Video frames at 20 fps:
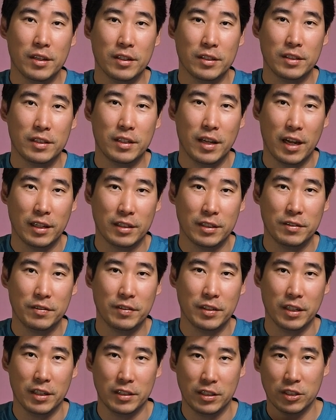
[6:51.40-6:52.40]
start to
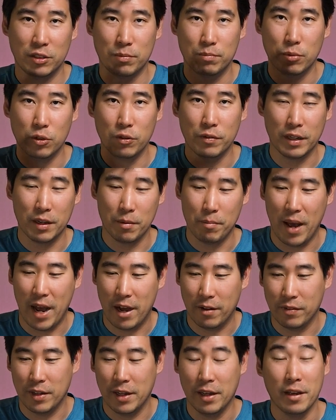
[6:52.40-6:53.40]
feel it just moving
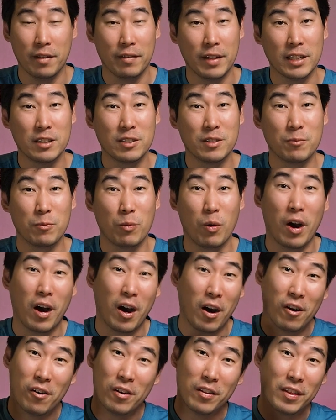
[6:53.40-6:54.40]
about there. That's the
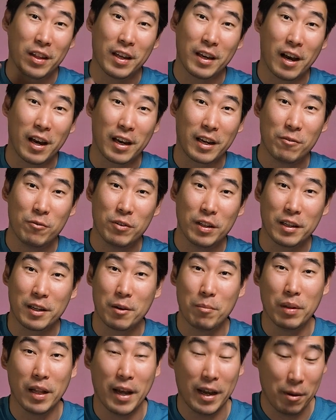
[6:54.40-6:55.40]
only thing I can really
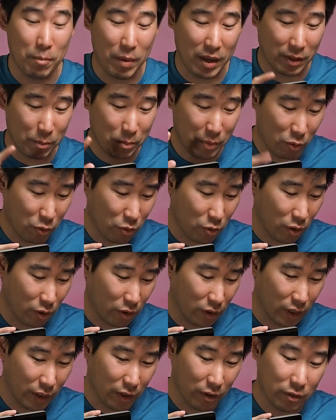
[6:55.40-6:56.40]
complain about the build
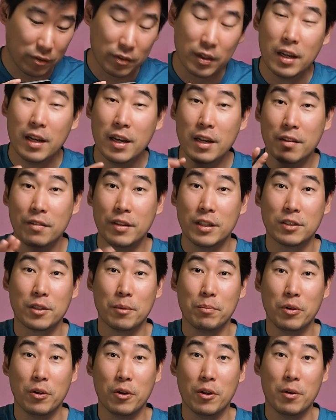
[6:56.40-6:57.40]
quality of this
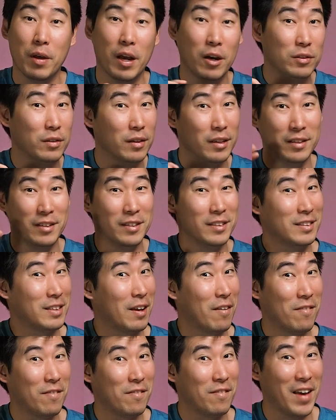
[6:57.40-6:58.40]
computer. Else, it is
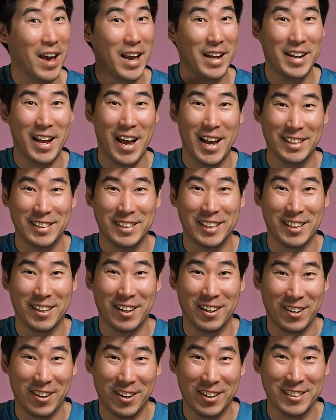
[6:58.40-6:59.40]
fantastic,
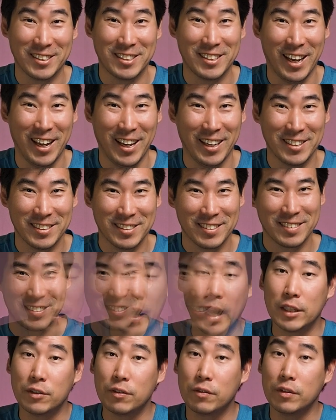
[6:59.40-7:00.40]
I gotta say.
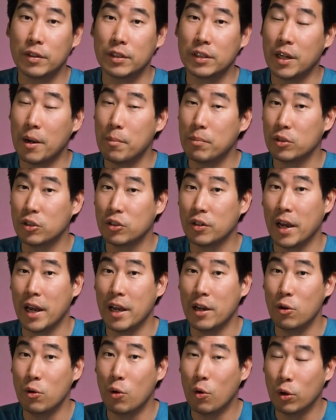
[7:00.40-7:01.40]
As for the temperature
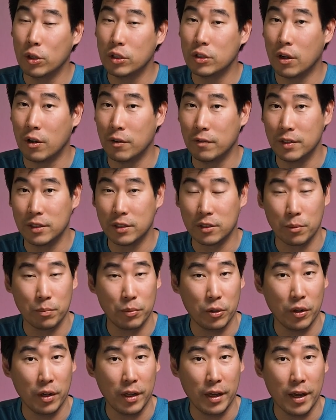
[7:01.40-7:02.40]
and noise of this
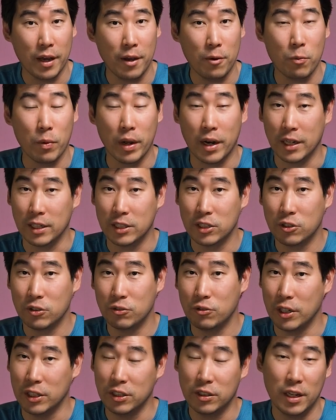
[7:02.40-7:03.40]
computer here, when I
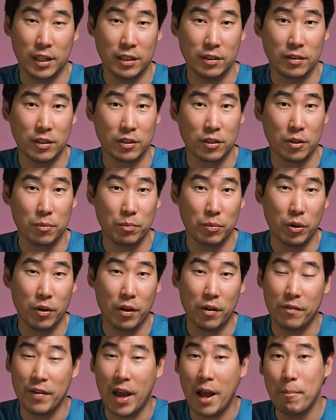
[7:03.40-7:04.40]
stress test this
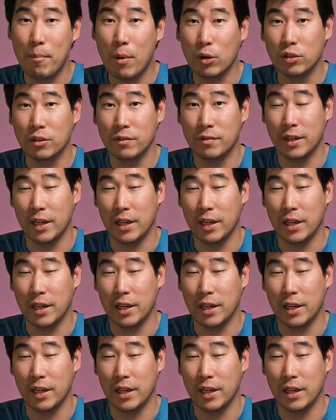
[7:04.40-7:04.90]
computer, I found most of